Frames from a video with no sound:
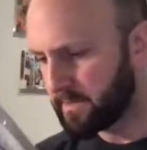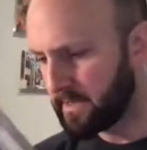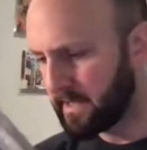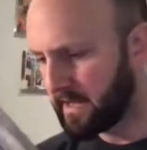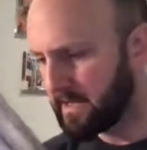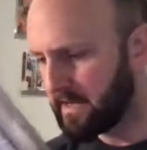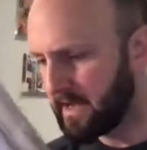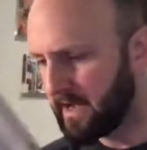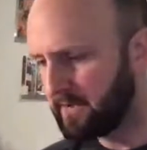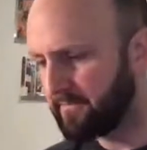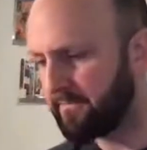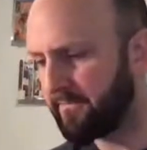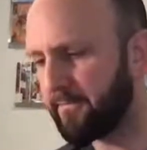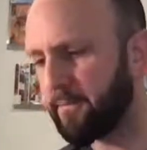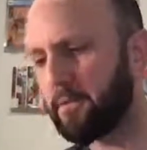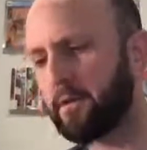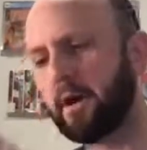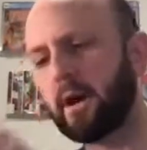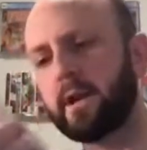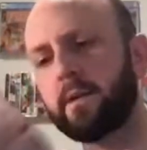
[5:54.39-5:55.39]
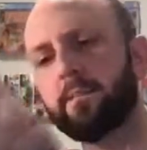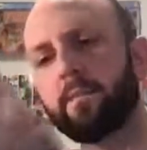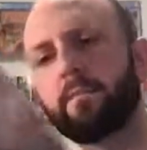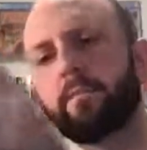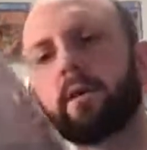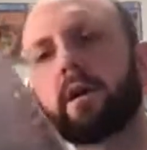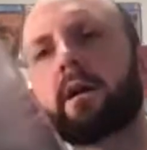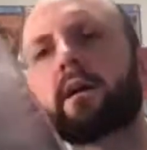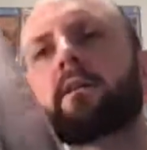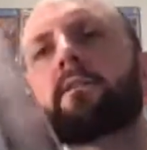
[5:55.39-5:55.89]
we got a 9.4 on it, but
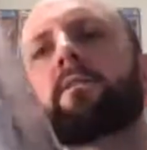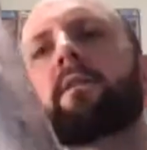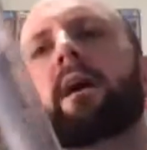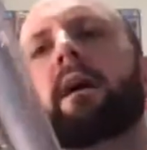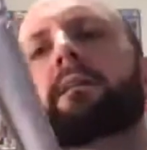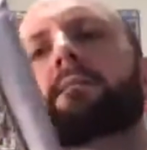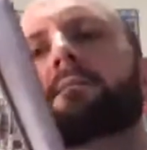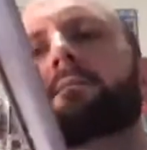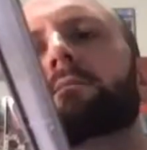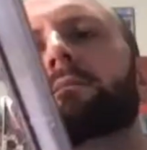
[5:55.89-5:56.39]
we got a cracked